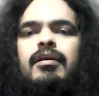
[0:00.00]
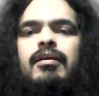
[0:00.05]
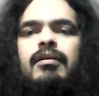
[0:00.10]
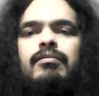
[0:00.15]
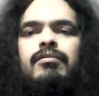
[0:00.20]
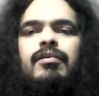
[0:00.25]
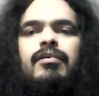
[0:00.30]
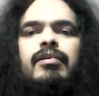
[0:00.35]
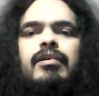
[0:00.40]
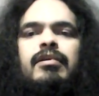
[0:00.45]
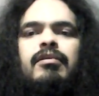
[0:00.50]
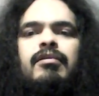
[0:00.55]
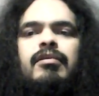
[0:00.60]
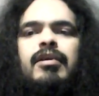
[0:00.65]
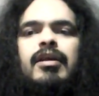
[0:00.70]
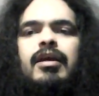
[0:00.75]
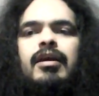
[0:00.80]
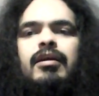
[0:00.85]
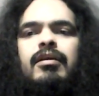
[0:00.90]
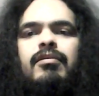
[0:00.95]
during your
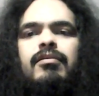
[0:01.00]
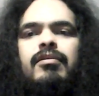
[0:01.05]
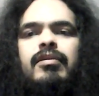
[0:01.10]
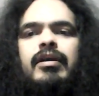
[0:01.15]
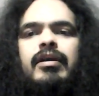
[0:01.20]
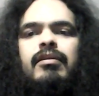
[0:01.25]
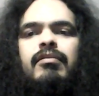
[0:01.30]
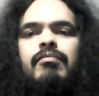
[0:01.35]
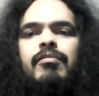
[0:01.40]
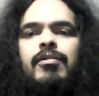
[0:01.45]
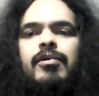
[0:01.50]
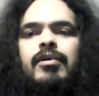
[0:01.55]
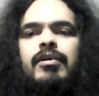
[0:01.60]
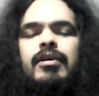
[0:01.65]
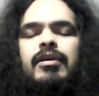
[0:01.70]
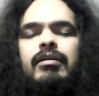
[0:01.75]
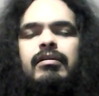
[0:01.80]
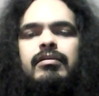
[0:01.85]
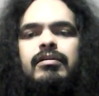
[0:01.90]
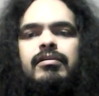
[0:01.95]
day or in your
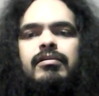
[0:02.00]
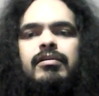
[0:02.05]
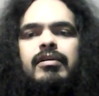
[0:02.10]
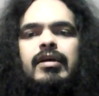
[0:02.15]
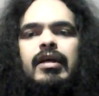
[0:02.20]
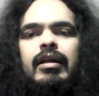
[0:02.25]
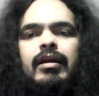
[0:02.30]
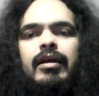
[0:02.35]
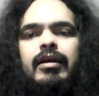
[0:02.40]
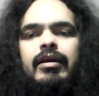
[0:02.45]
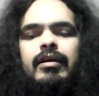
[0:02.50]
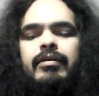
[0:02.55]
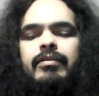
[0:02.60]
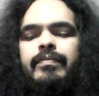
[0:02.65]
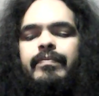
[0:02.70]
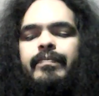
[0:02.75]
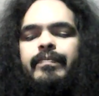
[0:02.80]
mornings or at night.